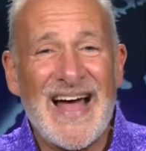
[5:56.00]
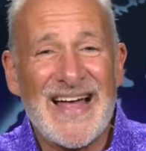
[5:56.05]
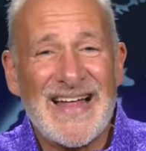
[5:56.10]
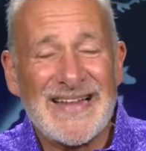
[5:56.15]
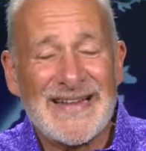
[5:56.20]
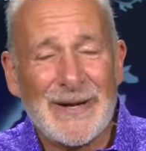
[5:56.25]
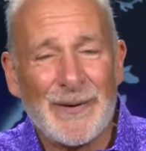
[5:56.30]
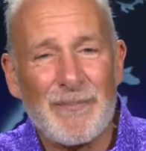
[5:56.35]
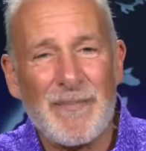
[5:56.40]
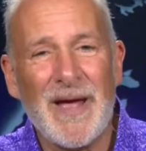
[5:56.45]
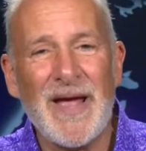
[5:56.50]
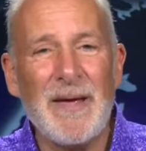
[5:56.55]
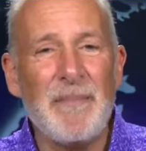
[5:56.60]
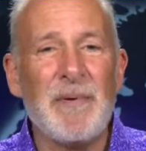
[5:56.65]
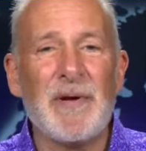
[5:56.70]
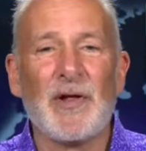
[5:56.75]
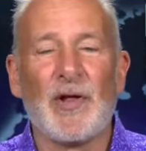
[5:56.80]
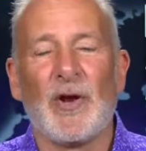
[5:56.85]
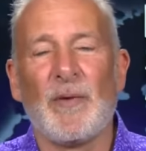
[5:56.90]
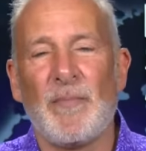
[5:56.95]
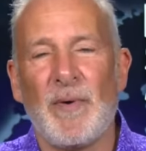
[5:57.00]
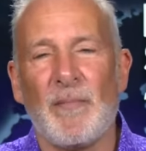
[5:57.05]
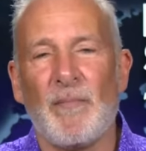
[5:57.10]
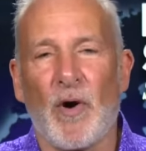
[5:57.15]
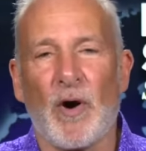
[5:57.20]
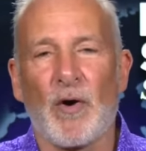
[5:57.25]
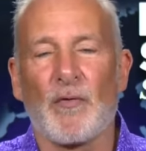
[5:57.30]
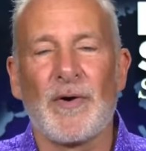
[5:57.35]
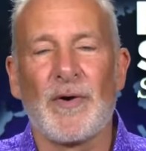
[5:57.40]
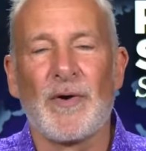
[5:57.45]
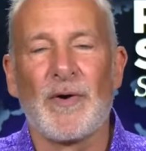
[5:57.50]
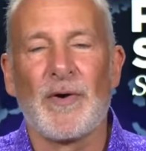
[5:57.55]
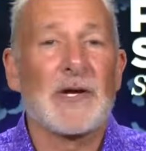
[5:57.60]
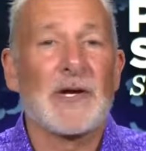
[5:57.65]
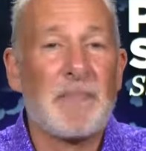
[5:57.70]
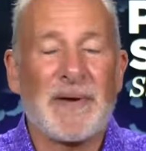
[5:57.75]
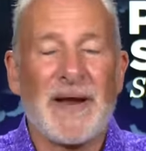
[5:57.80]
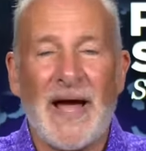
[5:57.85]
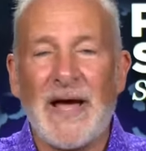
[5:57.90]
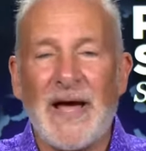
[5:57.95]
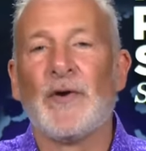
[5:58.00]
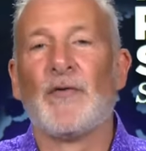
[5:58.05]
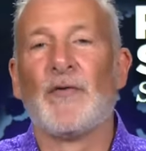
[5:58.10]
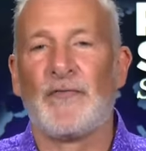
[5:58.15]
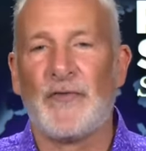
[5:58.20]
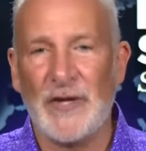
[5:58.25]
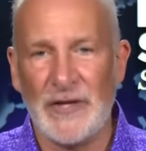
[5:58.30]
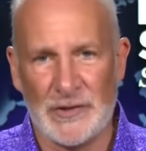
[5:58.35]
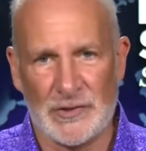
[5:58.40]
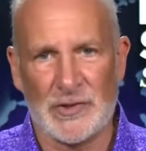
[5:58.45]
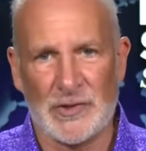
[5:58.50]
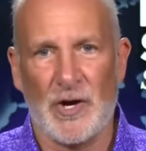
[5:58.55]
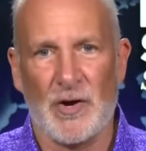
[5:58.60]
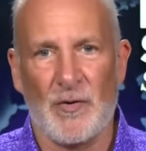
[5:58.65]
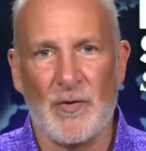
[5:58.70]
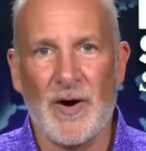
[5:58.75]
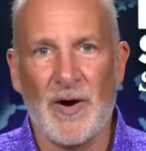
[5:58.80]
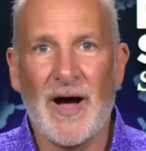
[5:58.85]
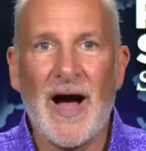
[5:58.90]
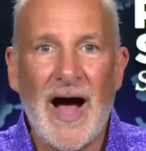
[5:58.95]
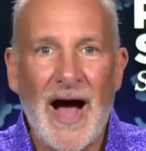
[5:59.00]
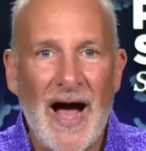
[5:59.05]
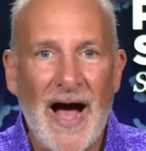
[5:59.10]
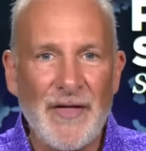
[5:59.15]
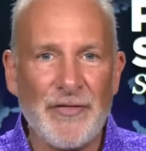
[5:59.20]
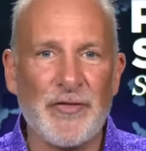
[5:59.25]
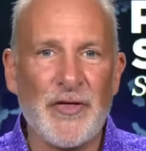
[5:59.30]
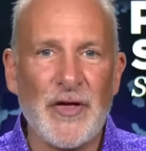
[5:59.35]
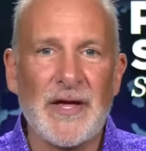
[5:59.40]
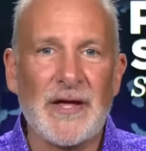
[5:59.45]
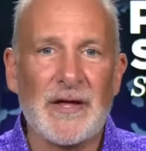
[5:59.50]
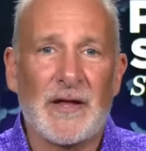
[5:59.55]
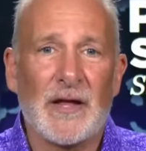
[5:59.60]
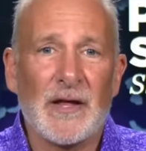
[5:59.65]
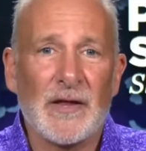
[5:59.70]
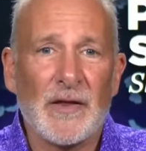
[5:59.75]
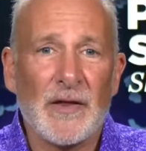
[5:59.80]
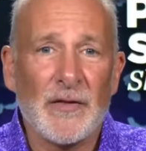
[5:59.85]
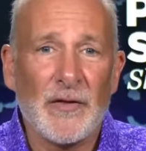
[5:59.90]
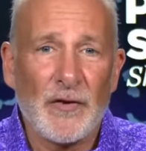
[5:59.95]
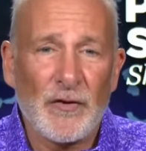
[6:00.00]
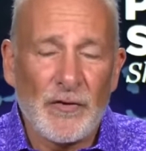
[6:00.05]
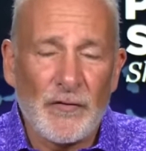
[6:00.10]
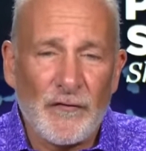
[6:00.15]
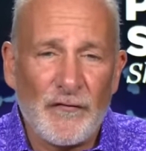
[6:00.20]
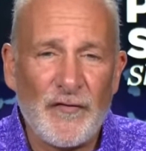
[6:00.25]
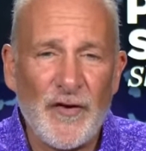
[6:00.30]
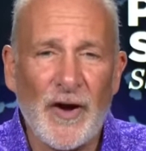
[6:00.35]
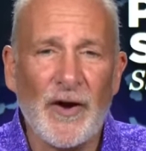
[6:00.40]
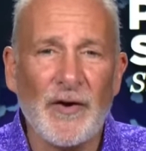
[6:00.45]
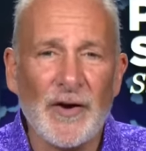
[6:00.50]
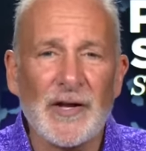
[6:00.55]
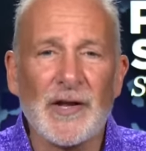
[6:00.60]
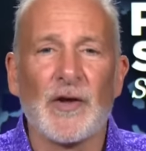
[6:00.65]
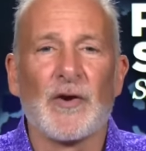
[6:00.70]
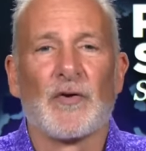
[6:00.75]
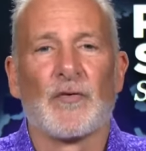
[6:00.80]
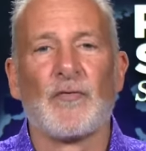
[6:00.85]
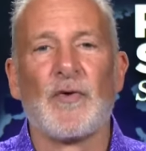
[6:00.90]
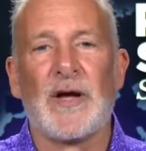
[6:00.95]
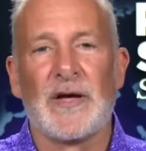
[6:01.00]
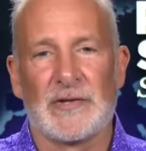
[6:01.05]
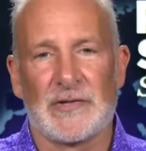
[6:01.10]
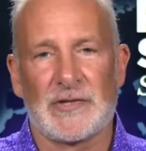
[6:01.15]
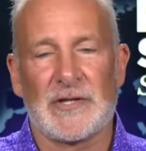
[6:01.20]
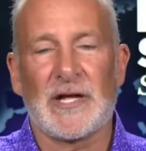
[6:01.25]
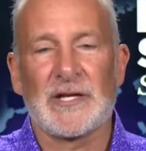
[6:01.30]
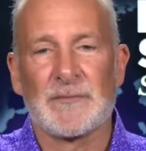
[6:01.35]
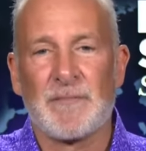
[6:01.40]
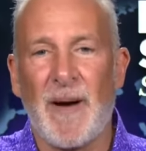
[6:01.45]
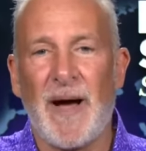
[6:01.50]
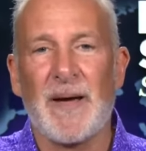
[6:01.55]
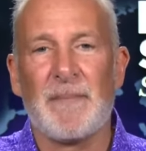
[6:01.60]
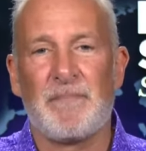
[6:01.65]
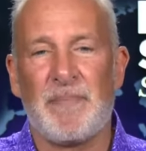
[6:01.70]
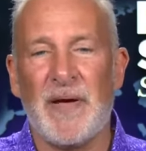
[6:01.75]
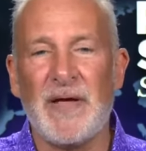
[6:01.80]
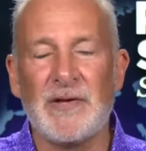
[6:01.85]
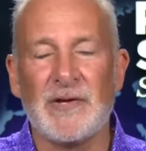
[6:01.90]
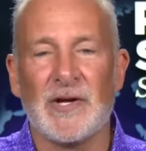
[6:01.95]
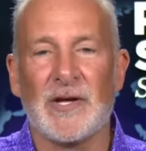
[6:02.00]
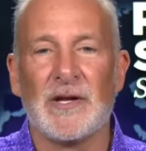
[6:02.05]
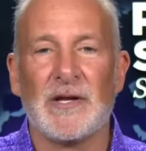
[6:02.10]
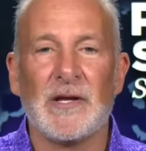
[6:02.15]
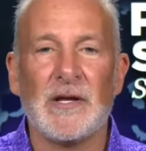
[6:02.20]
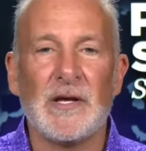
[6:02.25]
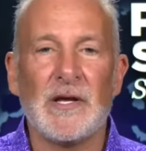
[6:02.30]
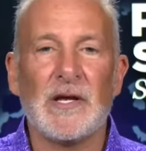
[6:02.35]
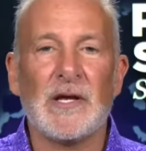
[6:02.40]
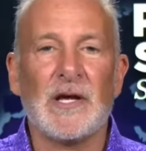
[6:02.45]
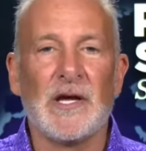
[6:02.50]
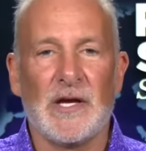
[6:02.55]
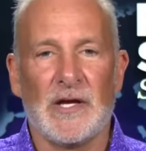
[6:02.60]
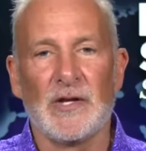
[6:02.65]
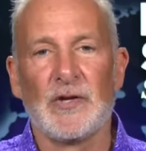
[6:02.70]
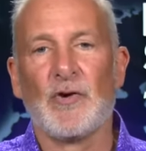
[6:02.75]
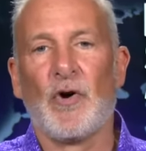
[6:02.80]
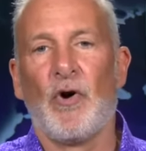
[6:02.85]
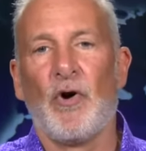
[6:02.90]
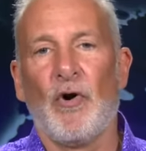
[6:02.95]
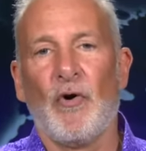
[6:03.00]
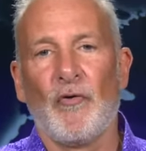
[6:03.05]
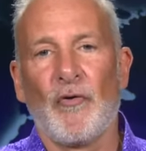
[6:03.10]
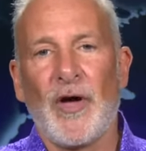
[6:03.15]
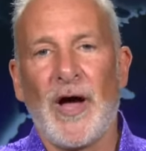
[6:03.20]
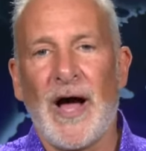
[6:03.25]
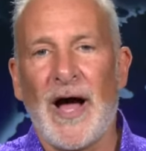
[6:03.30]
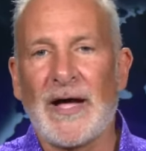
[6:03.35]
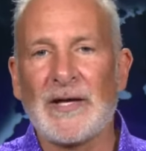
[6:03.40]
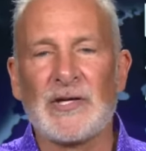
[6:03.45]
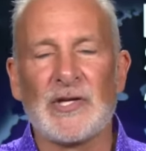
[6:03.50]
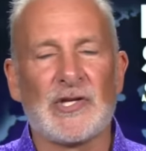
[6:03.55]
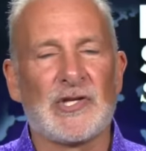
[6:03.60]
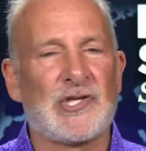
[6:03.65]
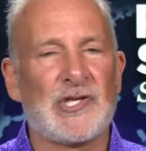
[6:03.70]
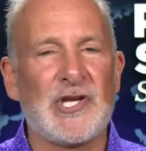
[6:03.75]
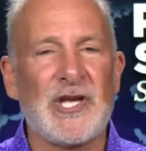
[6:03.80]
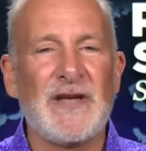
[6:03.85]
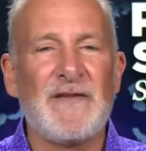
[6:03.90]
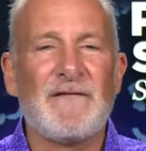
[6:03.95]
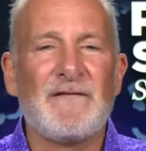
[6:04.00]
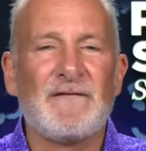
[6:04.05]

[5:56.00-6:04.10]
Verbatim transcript: there may be a little bit more risk, but I don't think so. I think there's very little risk. That's my opinion in gold. I just see